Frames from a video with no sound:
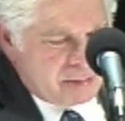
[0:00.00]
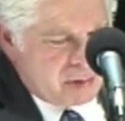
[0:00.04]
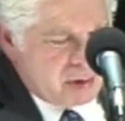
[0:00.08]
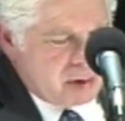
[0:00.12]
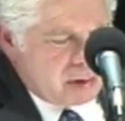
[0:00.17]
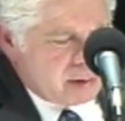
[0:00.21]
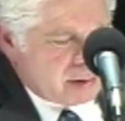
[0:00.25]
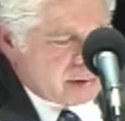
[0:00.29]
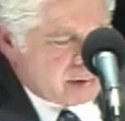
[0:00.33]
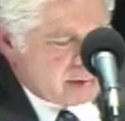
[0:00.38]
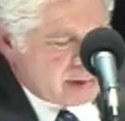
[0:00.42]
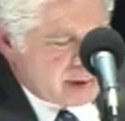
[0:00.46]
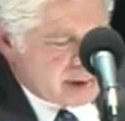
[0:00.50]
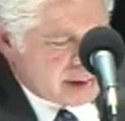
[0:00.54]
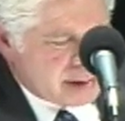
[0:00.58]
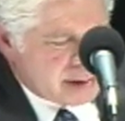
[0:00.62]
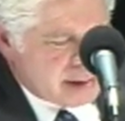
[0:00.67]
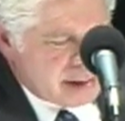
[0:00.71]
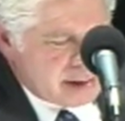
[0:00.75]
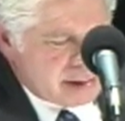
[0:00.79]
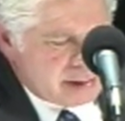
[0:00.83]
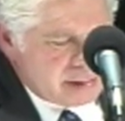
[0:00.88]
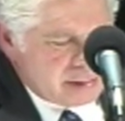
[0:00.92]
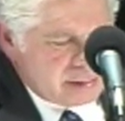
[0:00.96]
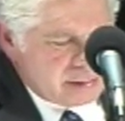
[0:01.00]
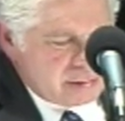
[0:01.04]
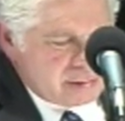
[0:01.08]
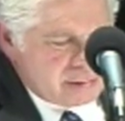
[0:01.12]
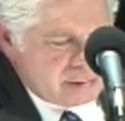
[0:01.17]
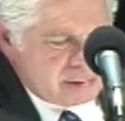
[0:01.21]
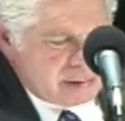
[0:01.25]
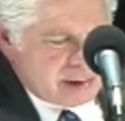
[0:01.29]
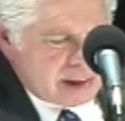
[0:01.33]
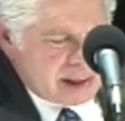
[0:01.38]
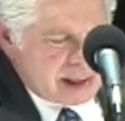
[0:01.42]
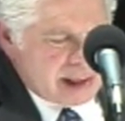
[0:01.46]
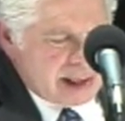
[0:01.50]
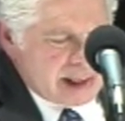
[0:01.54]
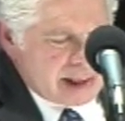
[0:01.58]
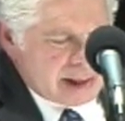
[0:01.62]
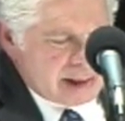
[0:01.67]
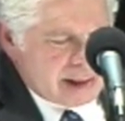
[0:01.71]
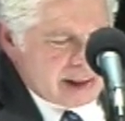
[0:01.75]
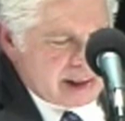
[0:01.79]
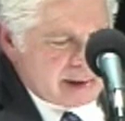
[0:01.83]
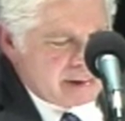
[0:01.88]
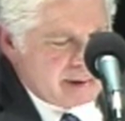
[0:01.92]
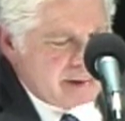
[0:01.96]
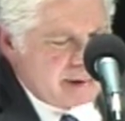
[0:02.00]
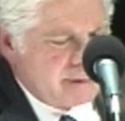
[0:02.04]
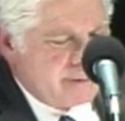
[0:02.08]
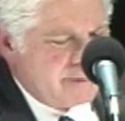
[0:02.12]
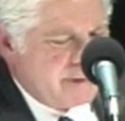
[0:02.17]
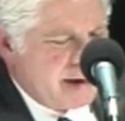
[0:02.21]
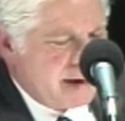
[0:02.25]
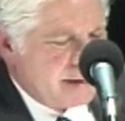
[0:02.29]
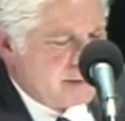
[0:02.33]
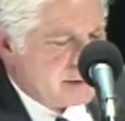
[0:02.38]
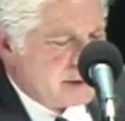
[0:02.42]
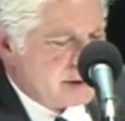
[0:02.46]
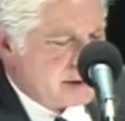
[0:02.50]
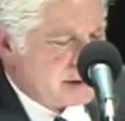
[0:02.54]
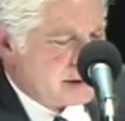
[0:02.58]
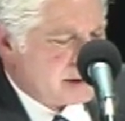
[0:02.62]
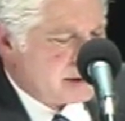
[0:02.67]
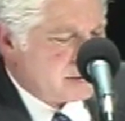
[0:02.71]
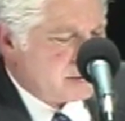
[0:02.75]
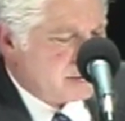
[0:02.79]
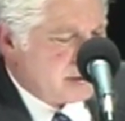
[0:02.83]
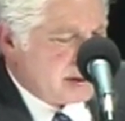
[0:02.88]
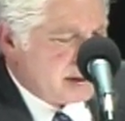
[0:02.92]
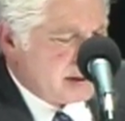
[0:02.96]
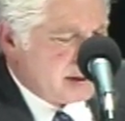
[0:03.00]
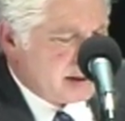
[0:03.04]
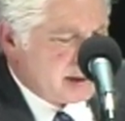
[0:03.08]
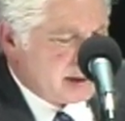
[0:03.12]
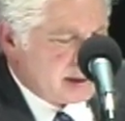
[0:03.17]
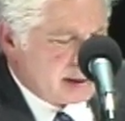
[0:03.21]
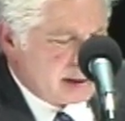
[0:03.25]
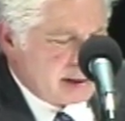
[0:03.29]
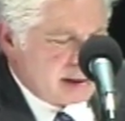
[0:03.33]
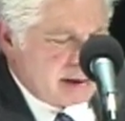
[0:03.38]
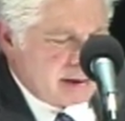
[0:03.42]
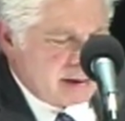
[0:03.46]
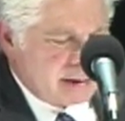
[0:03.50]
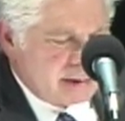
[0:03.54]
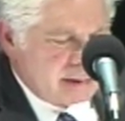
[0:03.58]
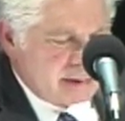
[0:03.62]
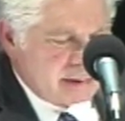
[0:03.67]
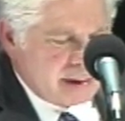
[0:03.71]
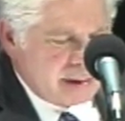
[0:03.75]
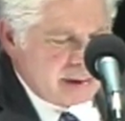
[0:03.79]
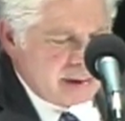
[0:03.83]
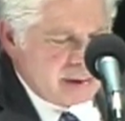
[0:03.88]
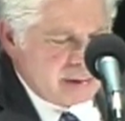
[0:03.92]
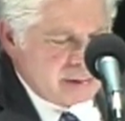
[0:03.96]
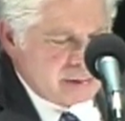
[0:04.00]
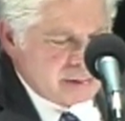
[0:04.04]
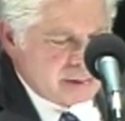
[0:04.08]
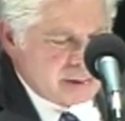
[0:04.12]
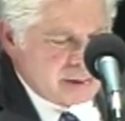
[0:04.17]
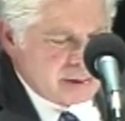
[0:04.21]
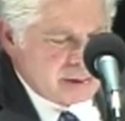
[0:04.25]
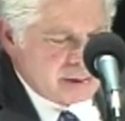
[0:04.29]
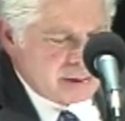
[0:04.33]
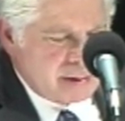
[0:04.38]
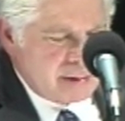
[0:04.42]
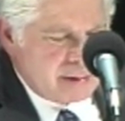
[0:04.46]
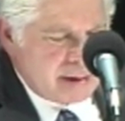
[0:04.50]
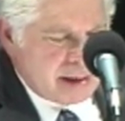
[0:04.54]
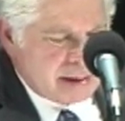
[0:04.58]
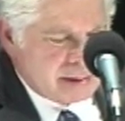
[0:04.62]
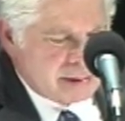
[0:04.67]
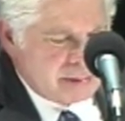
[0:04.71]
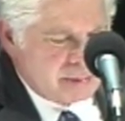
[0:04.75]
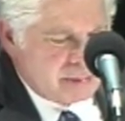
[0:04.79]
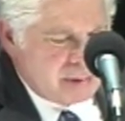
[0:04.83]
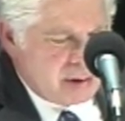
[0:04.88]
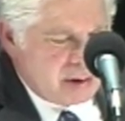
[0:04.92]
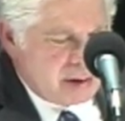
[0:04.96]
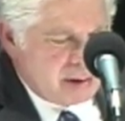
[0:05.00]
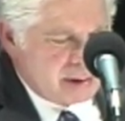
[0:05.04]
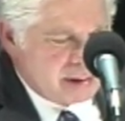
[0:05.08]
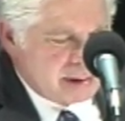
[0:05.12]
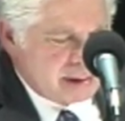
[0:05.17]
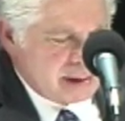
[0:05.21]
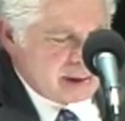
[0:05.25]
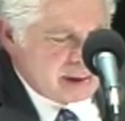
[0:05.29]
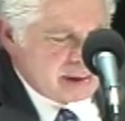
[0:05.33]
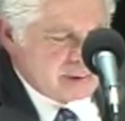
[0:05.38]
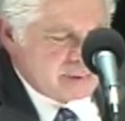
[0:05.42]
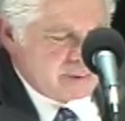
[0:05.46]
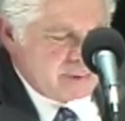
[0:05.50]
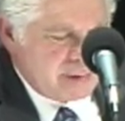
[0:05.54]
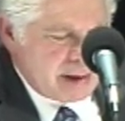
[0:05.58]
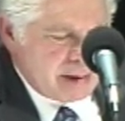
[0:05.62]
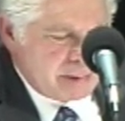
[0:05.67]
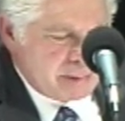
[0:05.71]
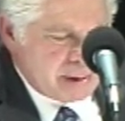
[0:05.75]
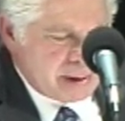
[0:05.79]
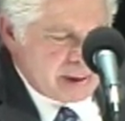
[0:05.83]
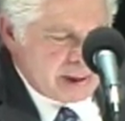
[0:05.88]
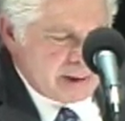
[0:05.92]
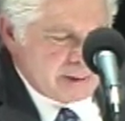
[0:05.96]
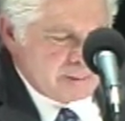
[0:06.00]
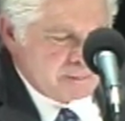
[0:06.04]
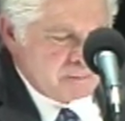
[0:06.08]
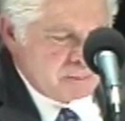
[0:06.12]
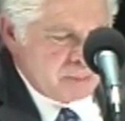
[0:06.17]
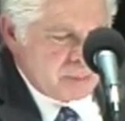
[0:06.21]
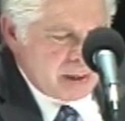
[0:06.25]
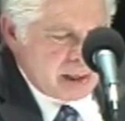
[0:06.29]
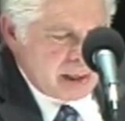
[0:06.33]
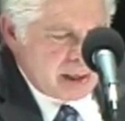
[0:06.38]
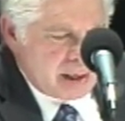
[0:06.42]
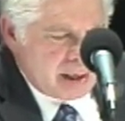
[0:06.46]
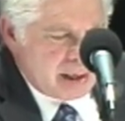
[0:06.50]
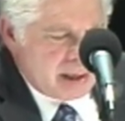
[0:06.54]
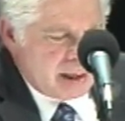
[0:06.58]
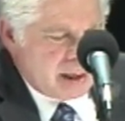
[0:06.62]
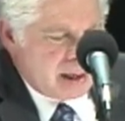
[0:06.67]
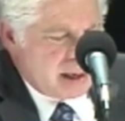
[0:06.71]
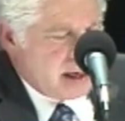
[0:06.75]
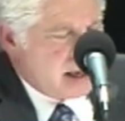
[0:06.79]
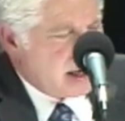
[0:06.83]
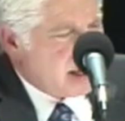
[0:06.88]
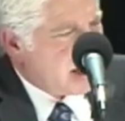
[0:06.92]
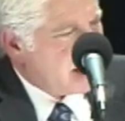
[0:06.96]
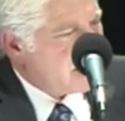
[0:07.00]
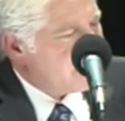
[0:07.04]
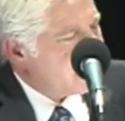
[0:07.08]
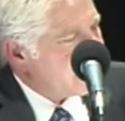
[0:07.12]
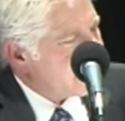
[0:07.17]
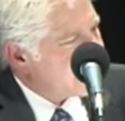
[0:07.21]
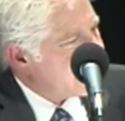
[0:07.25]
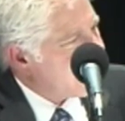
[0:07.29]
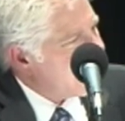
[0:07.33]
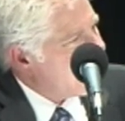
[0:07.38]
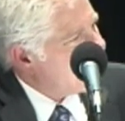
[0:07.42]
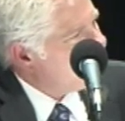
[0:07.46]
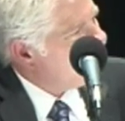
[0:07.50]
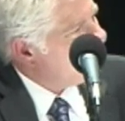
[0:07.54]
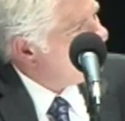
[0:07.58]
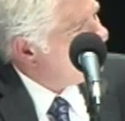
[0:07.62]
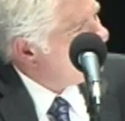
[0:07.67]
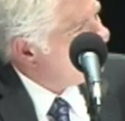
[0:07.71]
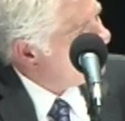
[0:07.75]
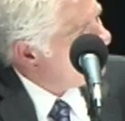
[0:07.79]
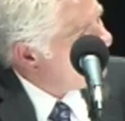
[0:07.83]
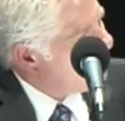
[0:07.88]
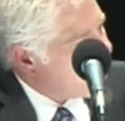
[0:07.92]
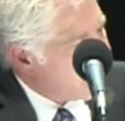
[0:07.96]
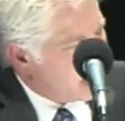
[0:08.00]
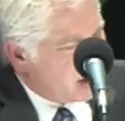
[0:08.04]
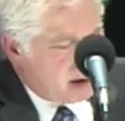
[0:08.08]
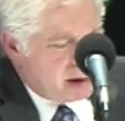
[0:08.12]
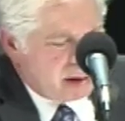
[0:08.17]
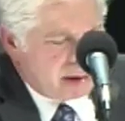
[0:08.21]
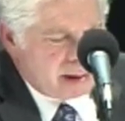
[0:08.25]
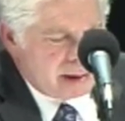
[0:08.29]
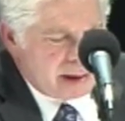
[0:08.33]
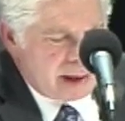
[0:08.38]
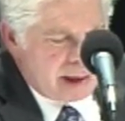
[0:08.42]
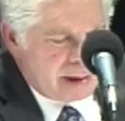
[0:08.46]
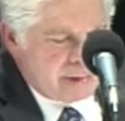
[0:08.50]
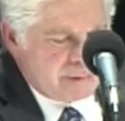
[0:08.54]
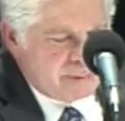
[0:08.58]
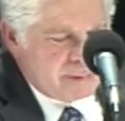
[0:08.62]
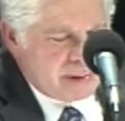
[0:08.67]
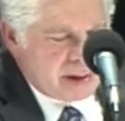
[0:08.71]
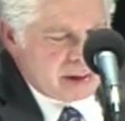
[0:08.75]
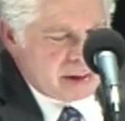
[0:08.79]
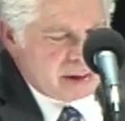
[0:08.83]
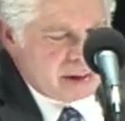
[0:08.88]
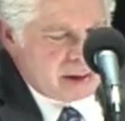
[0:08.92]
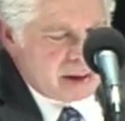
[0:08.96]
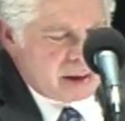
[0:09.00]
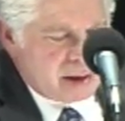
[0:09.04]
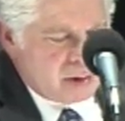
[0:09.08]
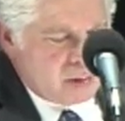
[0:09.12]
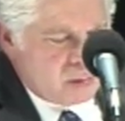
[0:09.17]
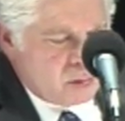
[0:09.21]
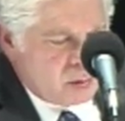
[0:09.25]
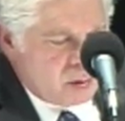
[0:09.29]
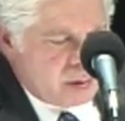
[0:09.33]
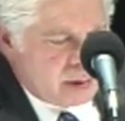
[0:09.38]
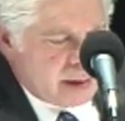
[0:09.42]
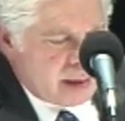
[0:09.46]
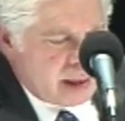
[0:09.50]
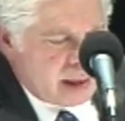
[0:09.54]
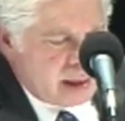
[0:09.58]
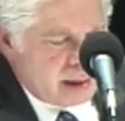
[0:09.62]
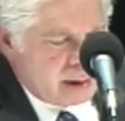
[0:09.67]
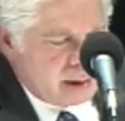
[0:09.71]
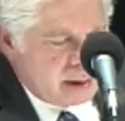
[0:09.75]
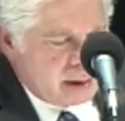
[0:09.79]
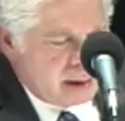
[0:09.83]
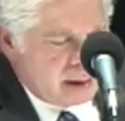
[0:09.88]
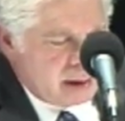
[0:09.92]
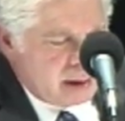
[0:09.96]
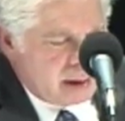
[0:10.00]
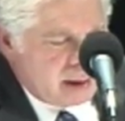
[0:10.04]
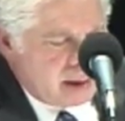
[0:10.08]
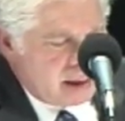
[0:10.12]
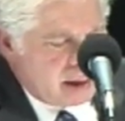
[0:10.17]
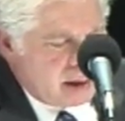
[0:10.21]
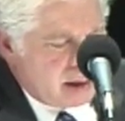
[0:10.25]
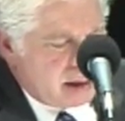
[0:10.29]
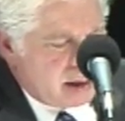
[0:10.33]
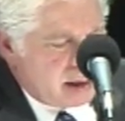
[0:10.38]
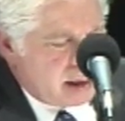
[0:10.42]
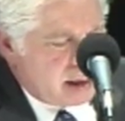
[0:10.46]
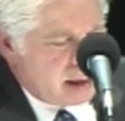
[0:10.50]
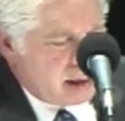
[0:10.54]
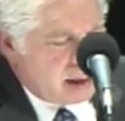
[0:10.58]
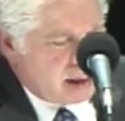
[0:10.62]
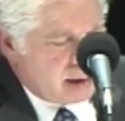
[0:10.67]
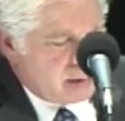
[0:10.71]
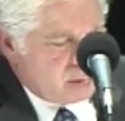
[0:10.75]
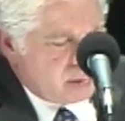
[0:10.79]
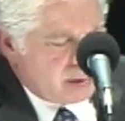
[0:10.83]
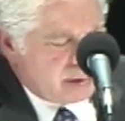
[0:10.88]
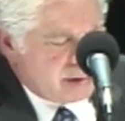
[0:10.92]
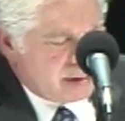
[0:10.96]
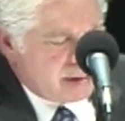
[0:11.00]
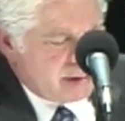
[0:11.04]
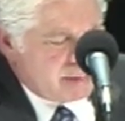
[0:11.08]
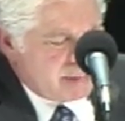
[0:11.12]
Paul Crist, who had a death in the family this week, and our condolences go out to Paul and his family. But Dan, you and Paul have been working with the